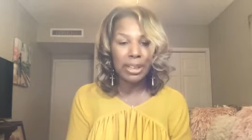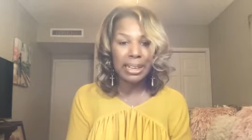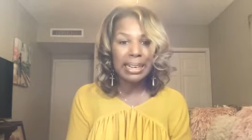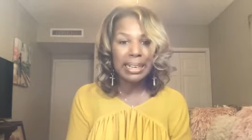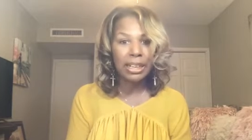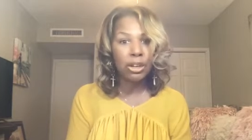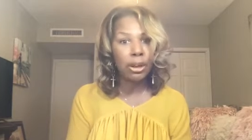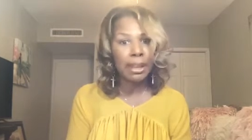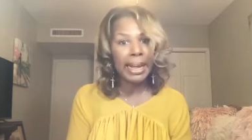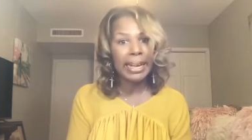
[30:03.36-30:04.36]
funding,
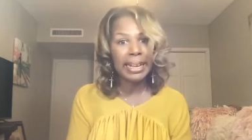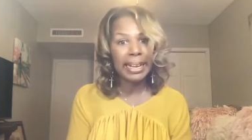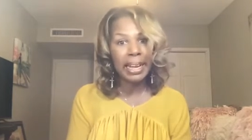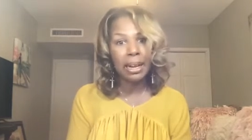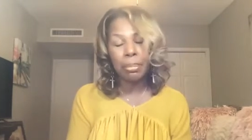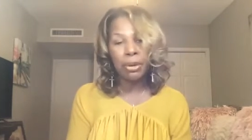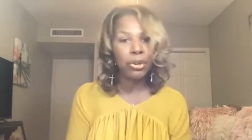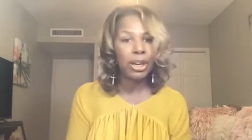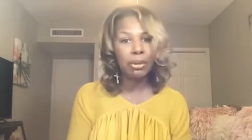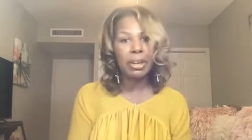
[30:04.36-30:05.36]
they can get it, but if
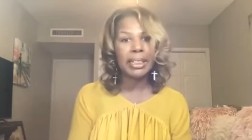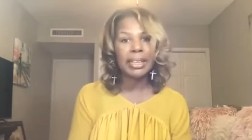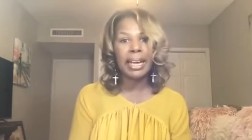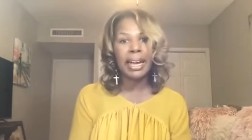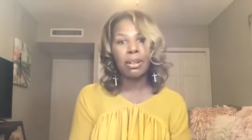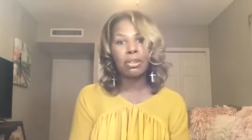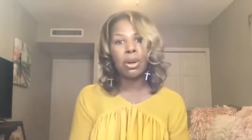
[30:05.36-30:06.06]
we don't get the count.